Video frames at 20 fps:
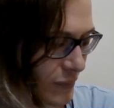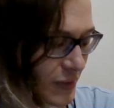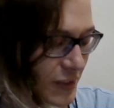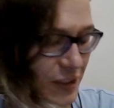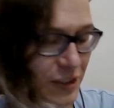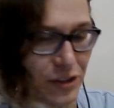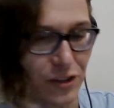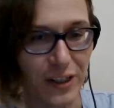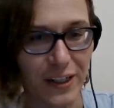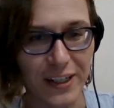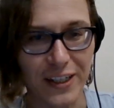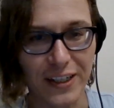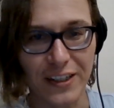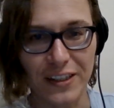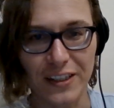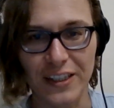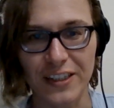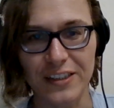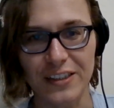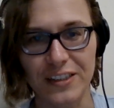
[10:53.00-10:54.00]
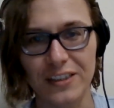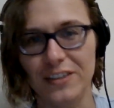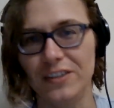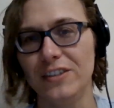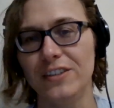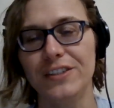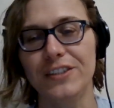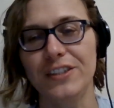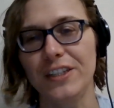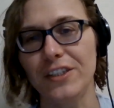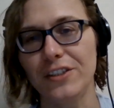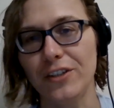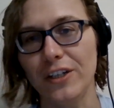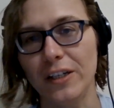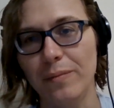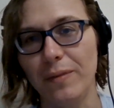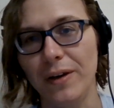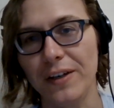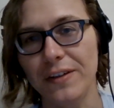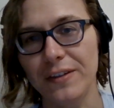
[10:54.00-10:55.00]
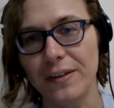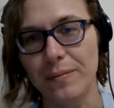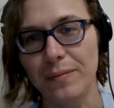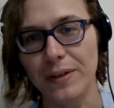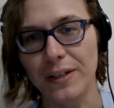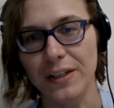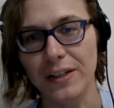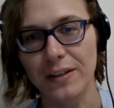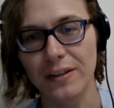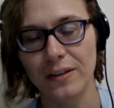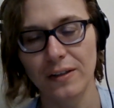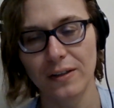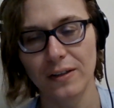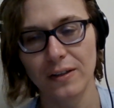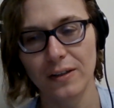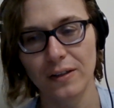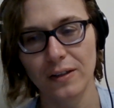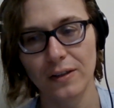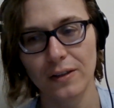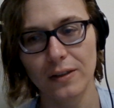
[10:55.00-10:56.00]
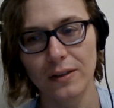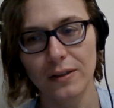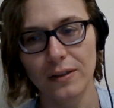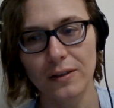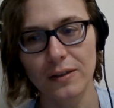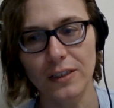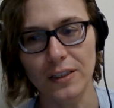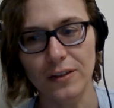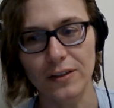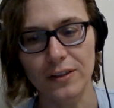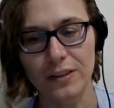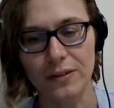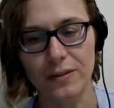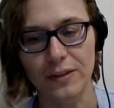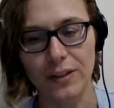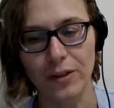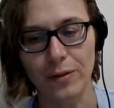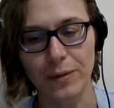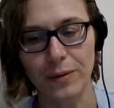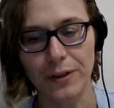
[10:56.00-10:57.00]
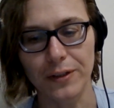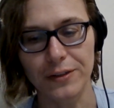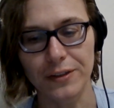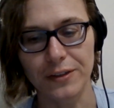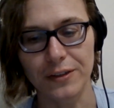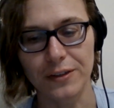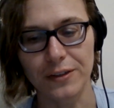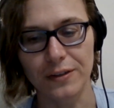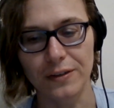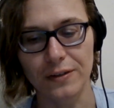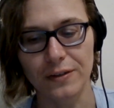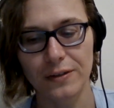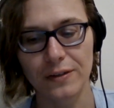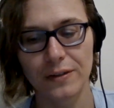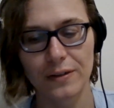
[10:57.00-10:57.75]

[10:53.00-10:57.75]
in triangulation, you just like try to make somebody jealous of another person,